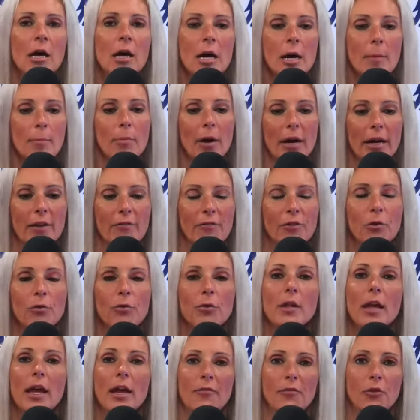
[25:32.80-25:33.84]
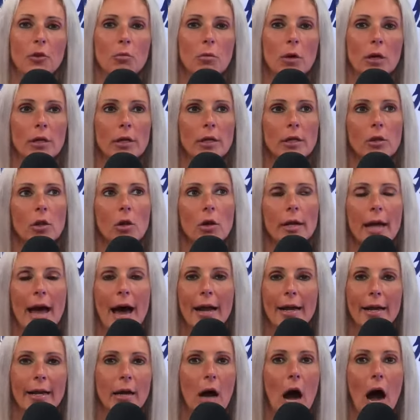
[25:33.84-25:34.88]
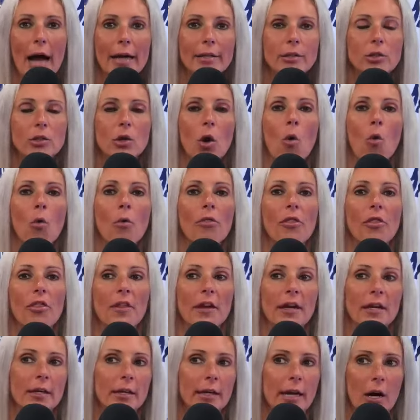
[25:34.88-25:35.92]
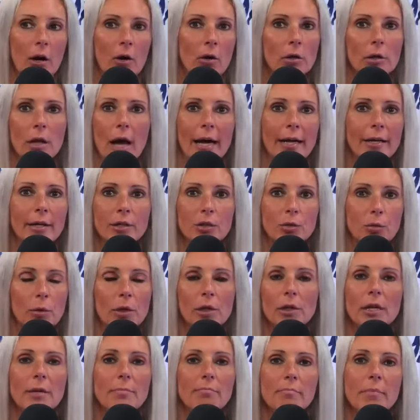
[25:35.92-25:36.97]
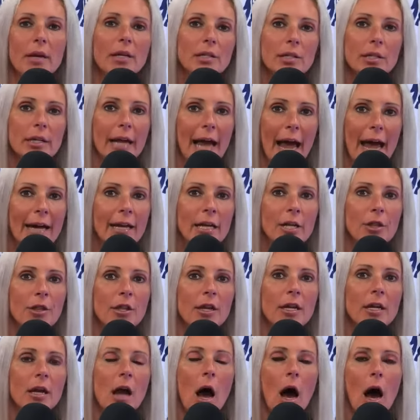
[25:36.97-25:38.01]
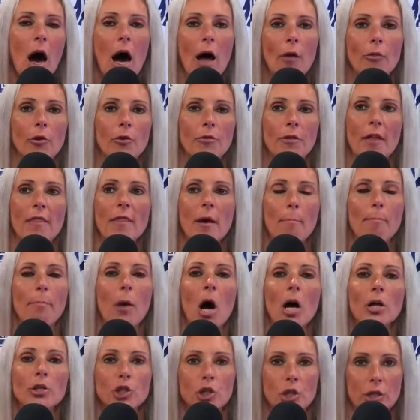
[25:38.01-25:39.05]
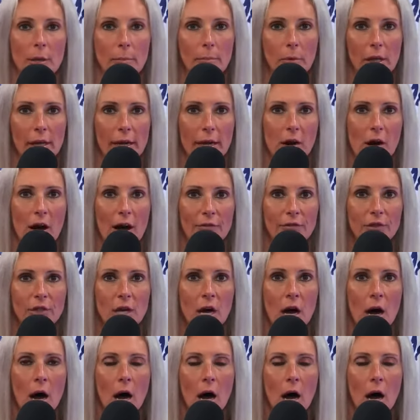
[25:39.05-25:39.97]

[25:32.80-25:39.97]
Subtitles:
But if you really look at it, I don't think Carolina's really missing anything other than the punch in the playoffs.